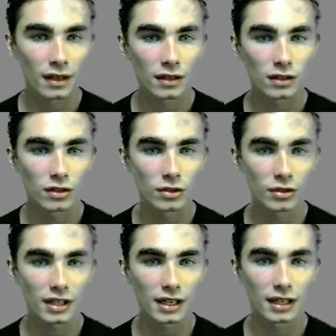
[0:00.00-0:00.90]
you
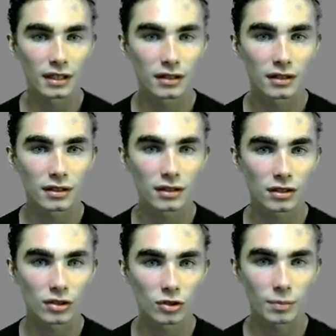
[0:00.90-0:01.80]
can
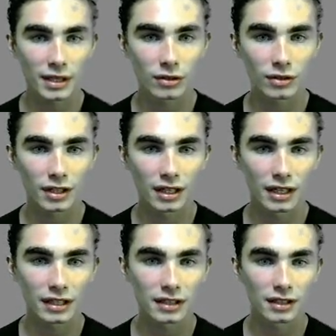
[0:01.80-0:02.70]
use Bitcoin
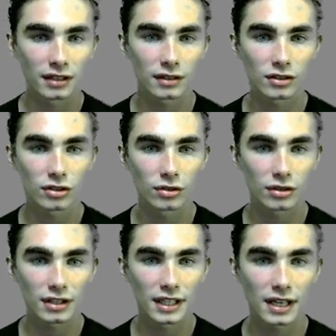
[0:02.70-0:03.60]
Connect here to
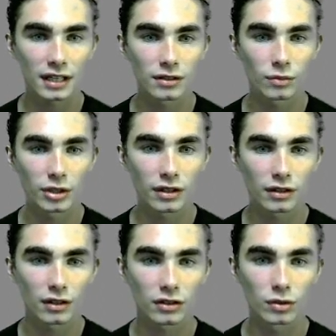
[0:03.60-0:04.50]
connect with
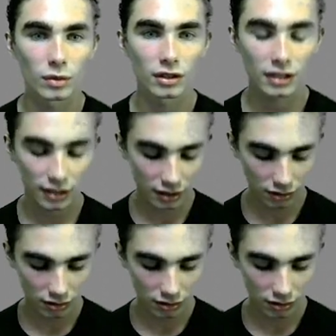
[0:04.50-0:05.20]
Nostr Wallet Connect.